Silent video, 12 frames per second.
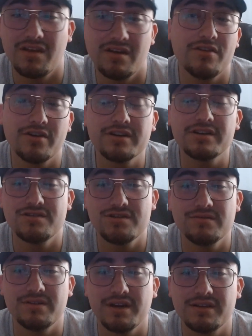they're a good
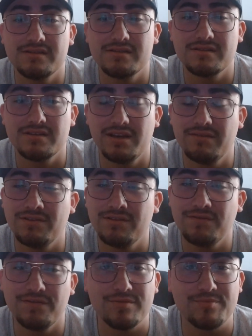shoe, guys. Even
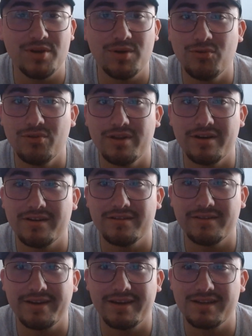for people that are
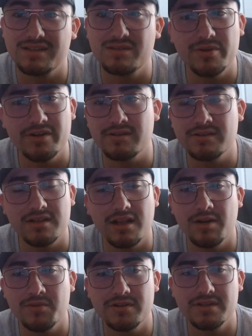like experienced
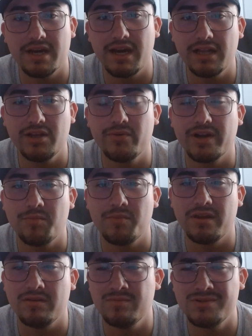climbers, I highly
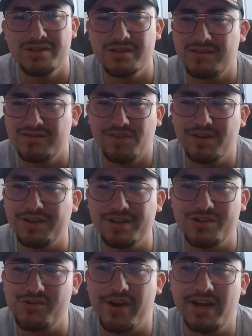recommend them just for your
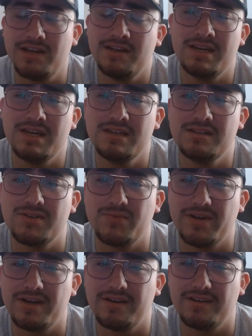training days
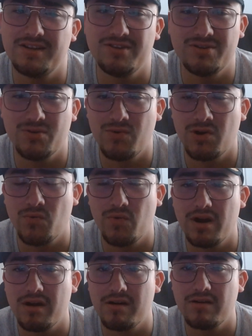where you don't want to
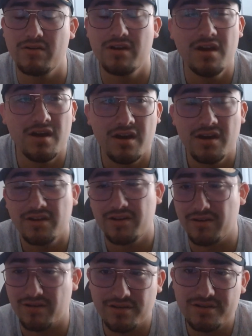wear out
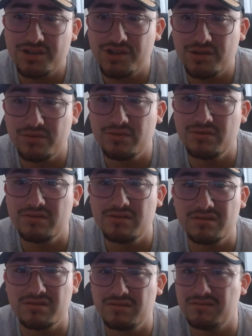your other
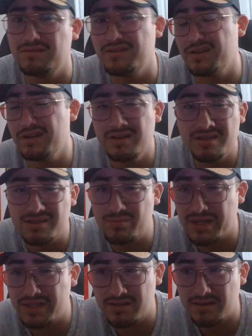shoes. They're
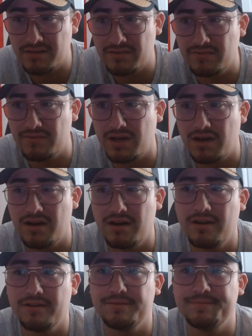inexpensive.
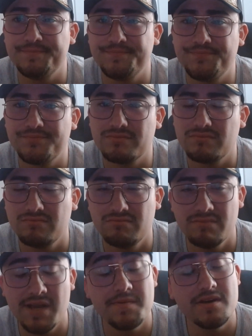
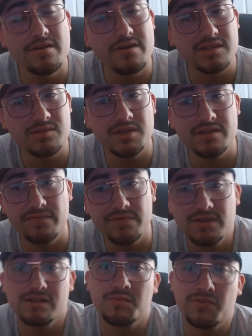Maybe they're expensive for
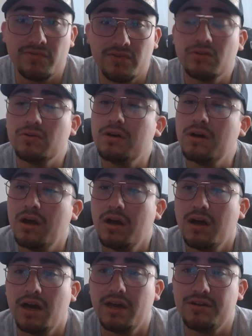some of you. I